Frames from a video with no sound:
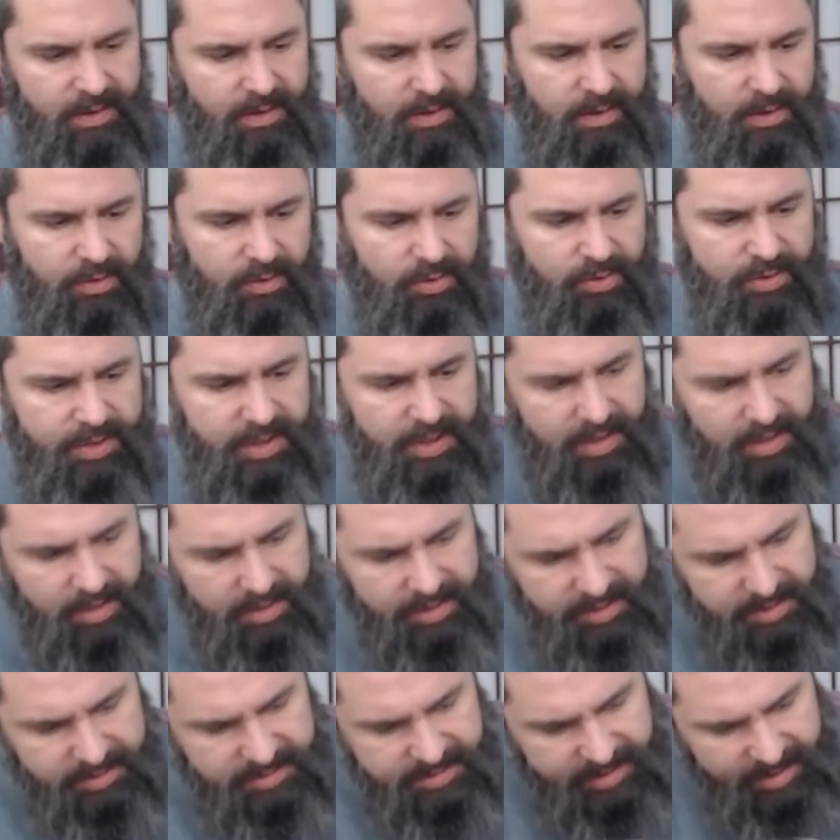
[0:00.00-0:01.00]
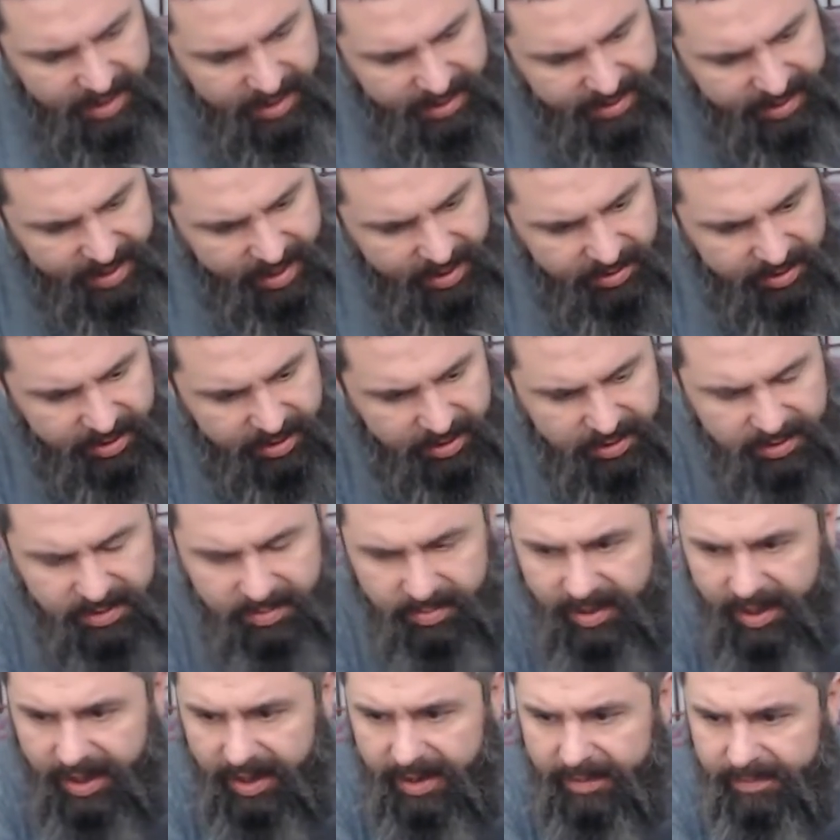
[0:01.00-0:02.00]
Looking on the inside down here at the
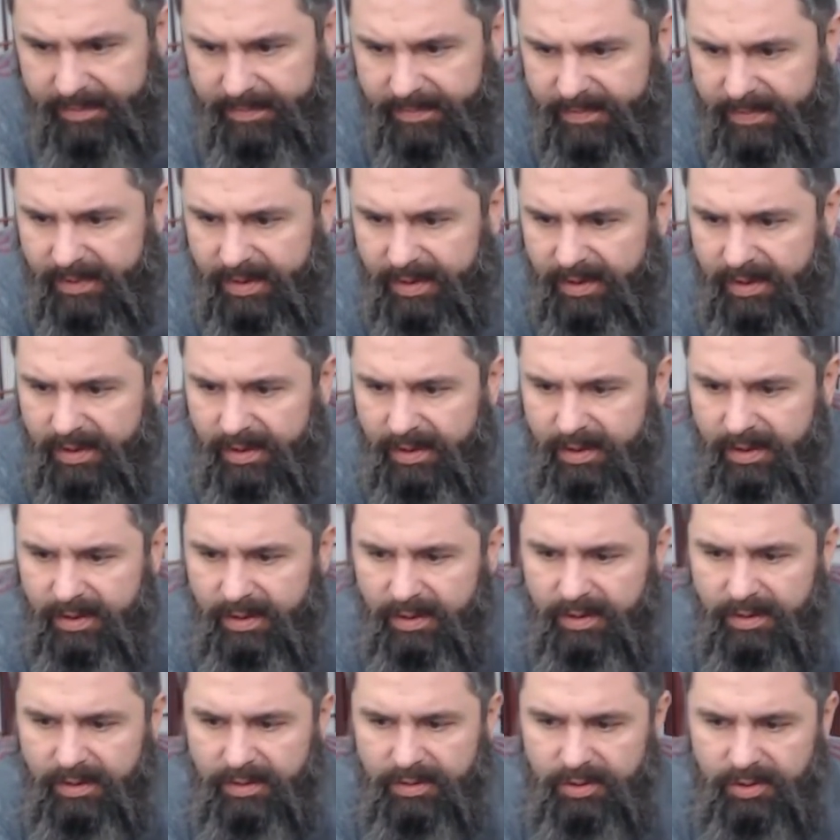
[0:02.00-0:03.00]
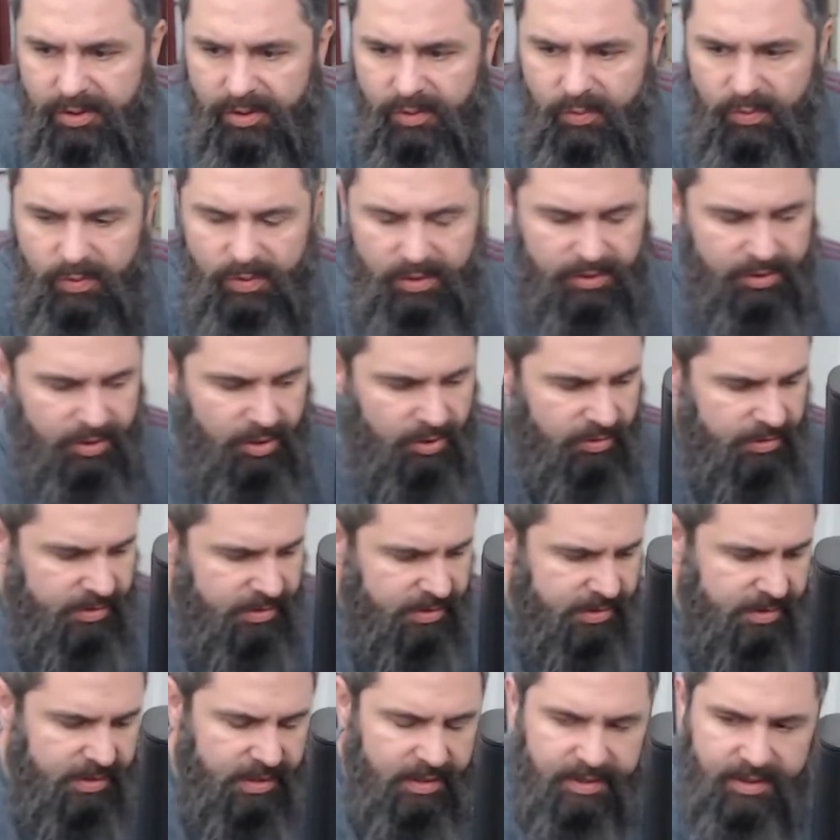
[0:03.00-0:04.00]
bottom, you will notice
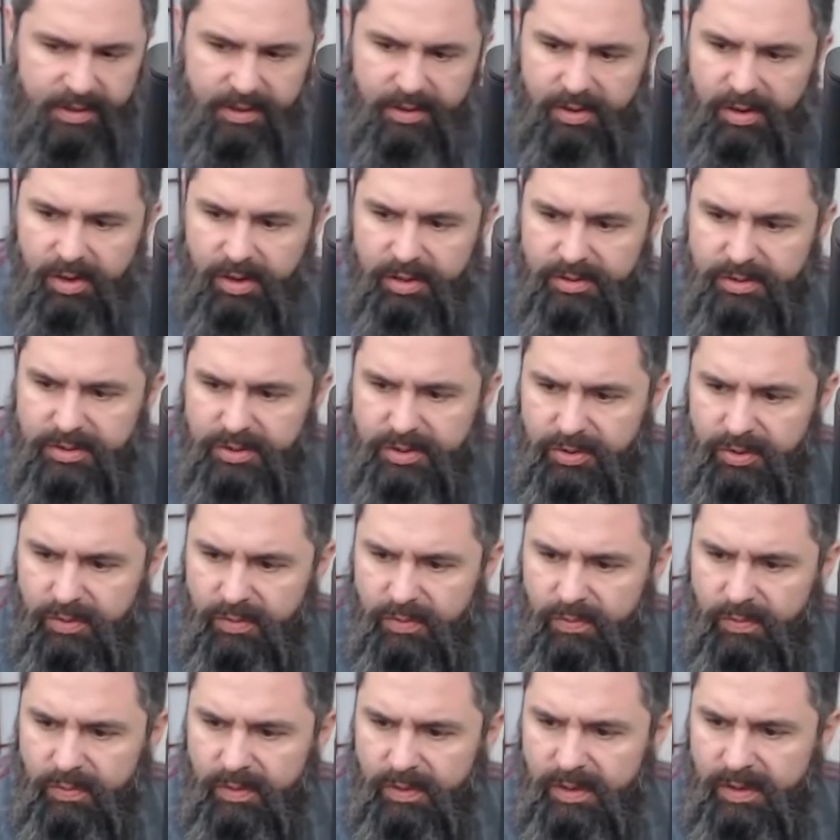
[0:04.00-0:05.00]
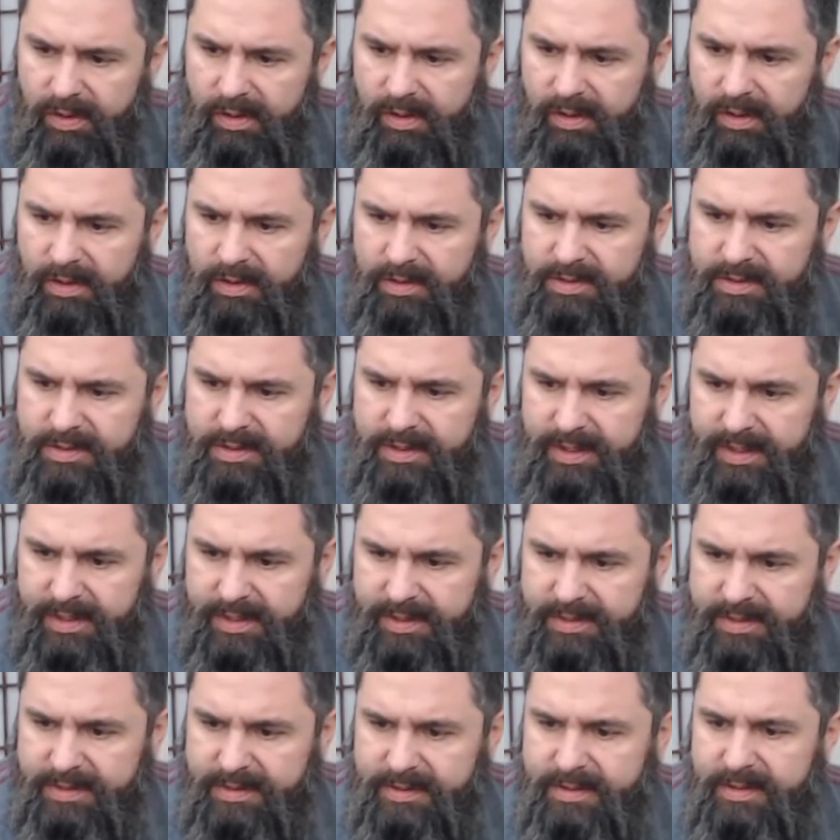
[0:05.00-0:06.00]
that there are 2
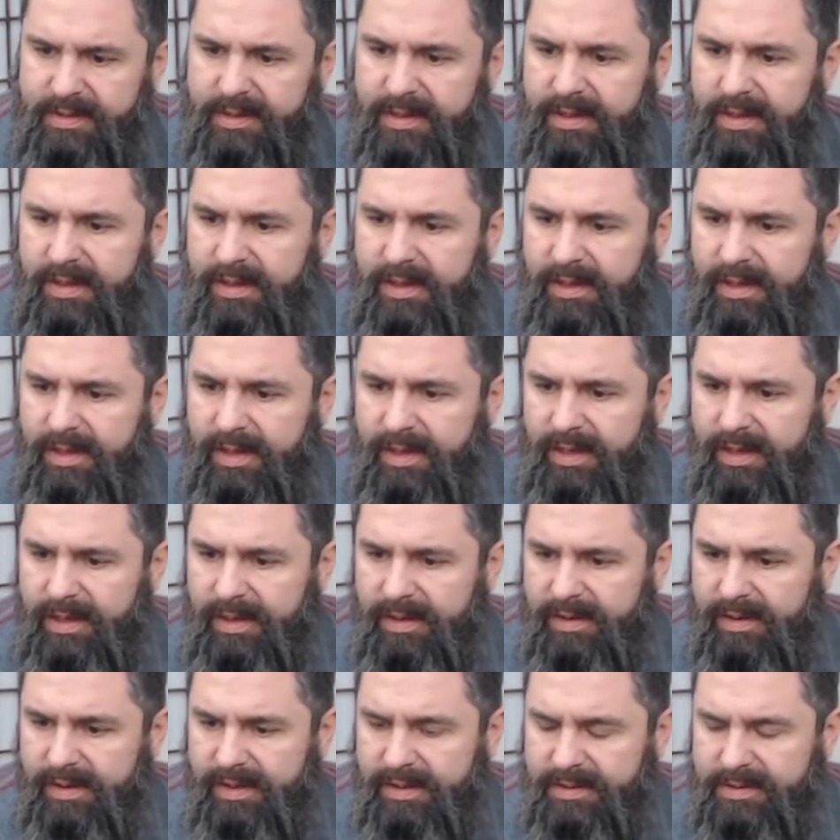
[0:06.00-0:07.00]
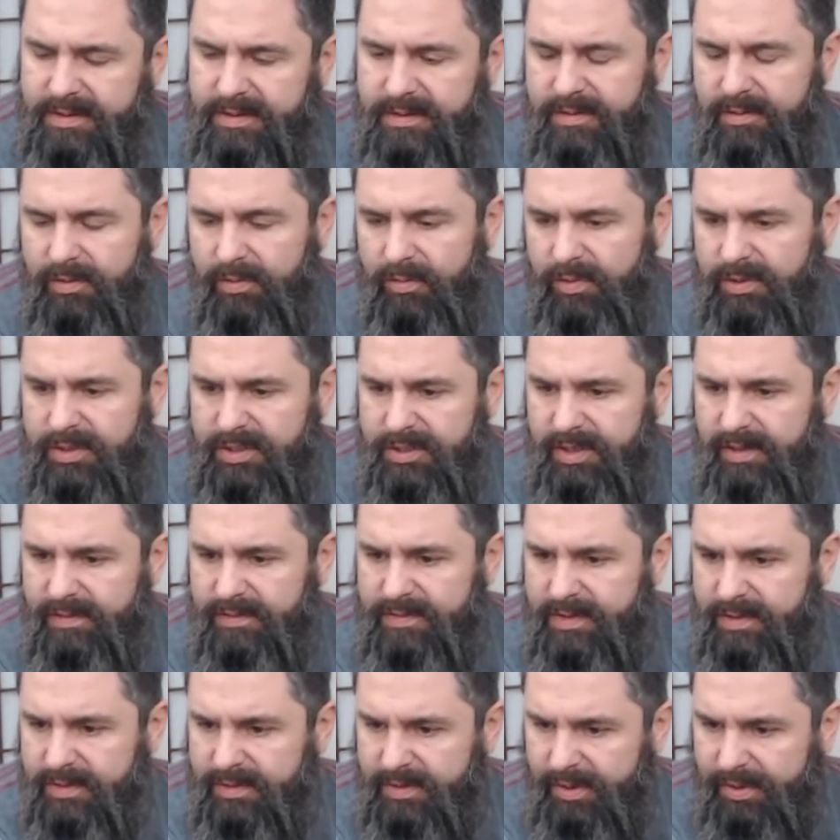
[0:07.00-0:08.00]
sticks in this, which gives
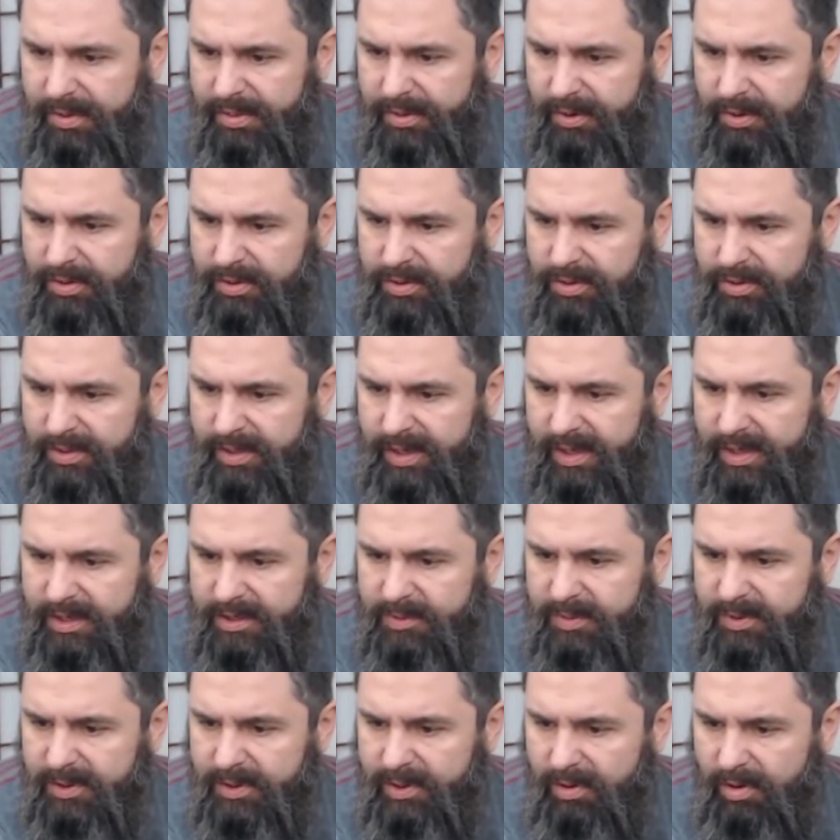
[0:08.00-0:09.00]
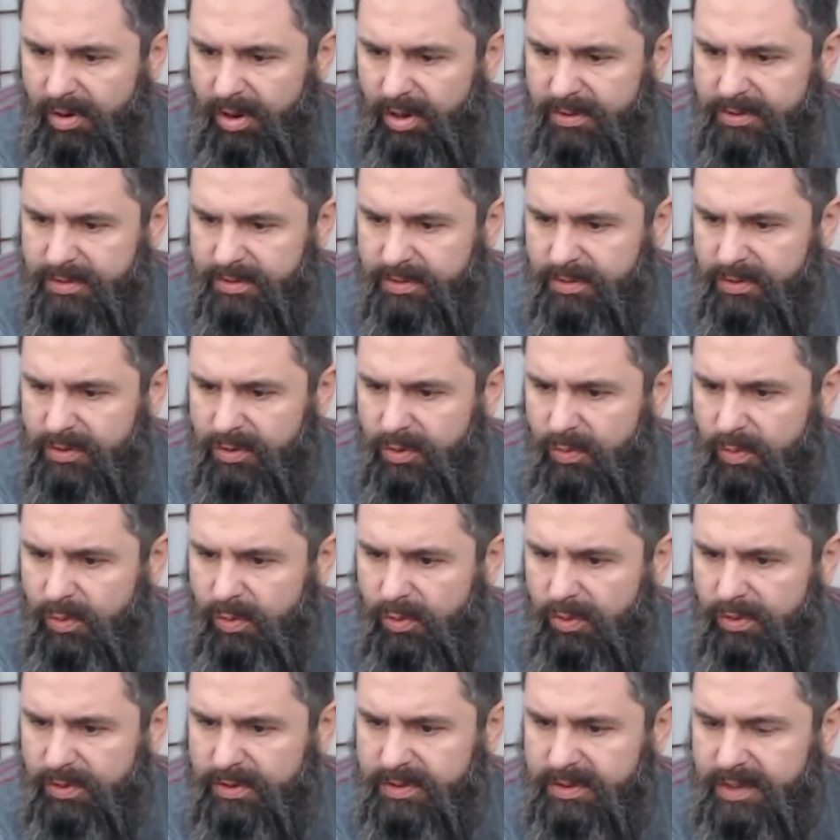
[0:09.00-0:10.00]
us the 32 gigs, but there are also 2
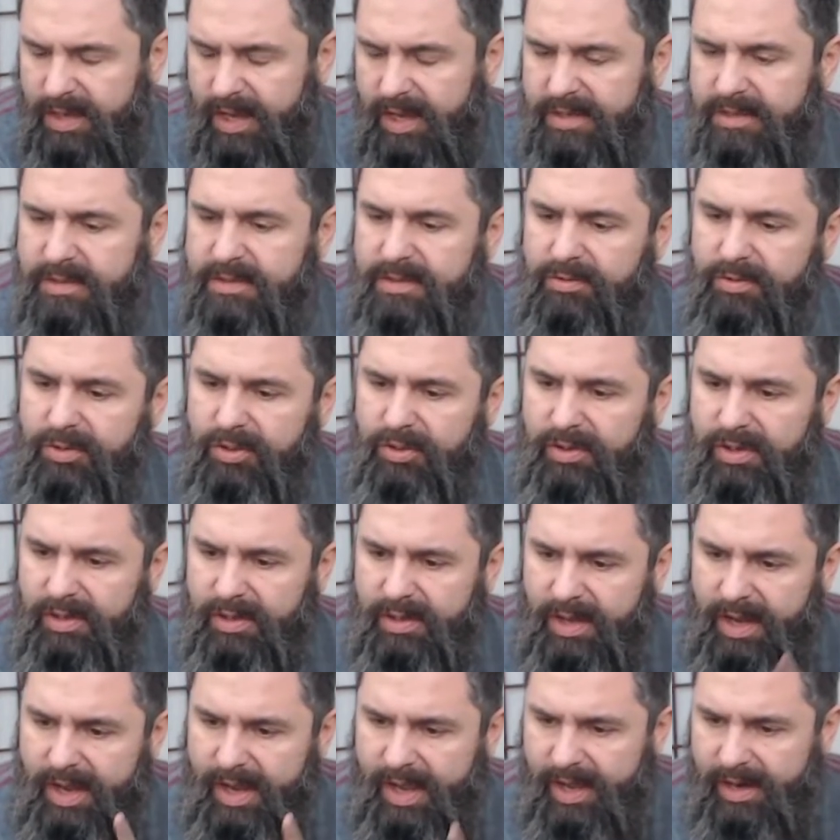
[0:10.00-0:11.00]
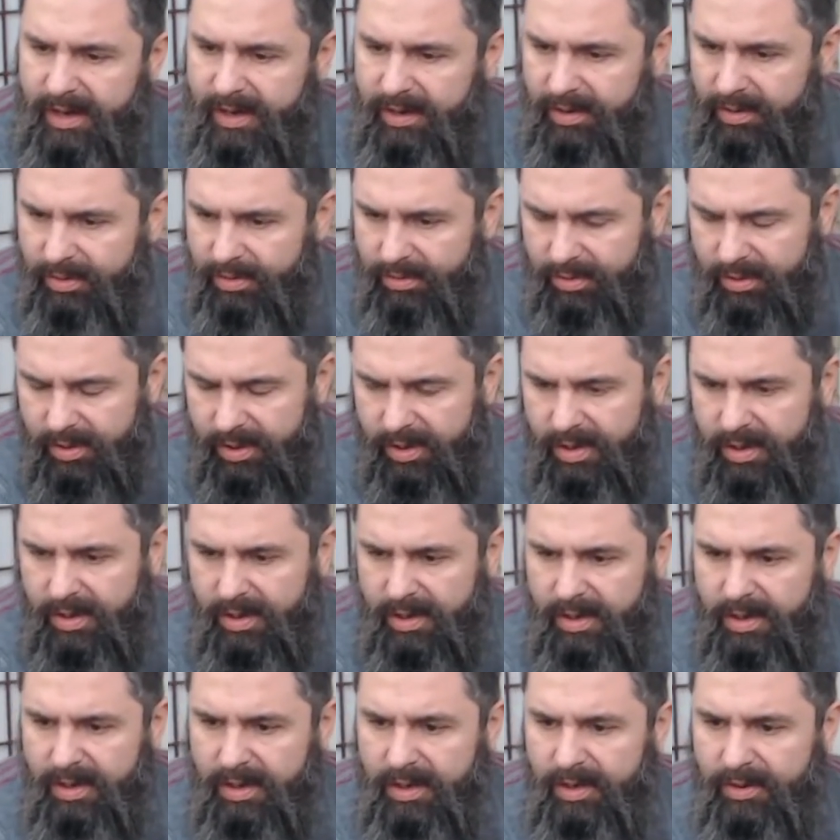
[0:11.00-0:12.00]
more slots, so you can add another
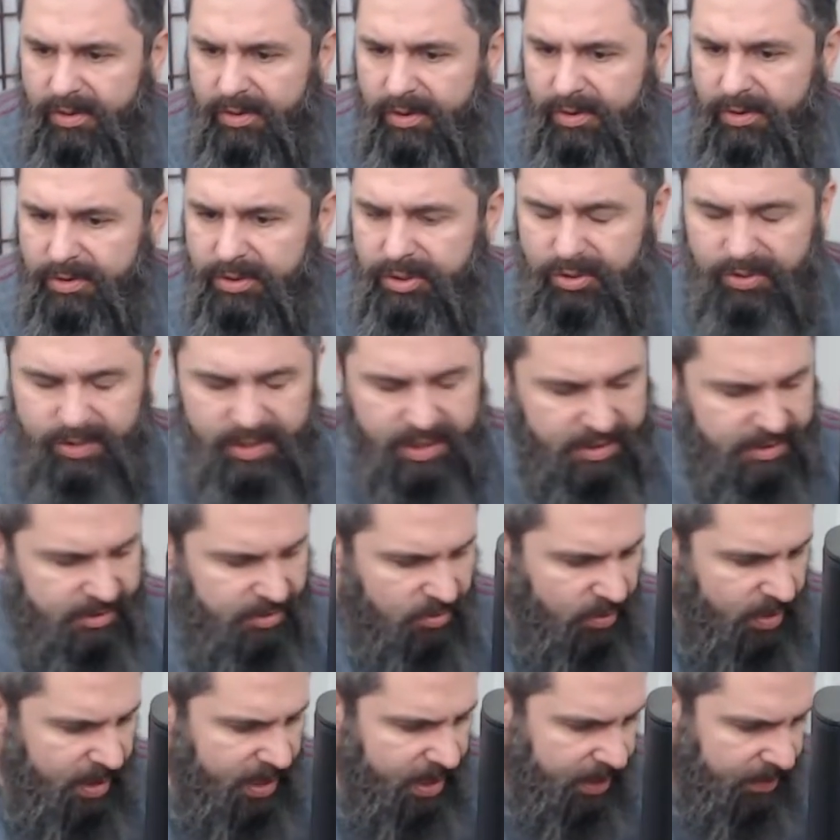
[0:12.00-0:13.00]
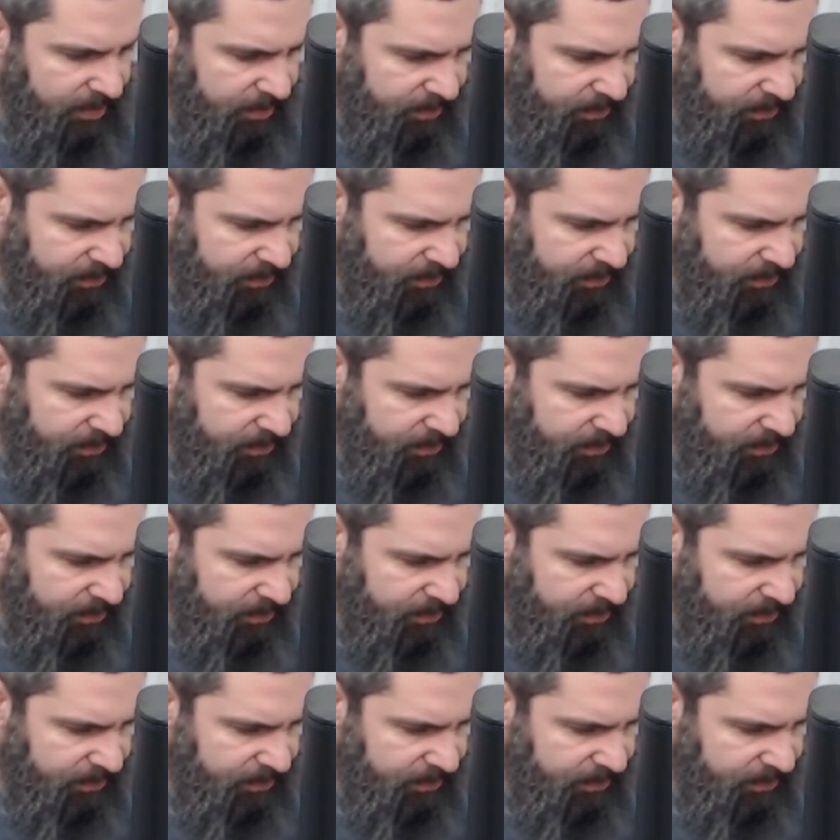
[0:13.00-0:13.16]
32 gigs of RAM.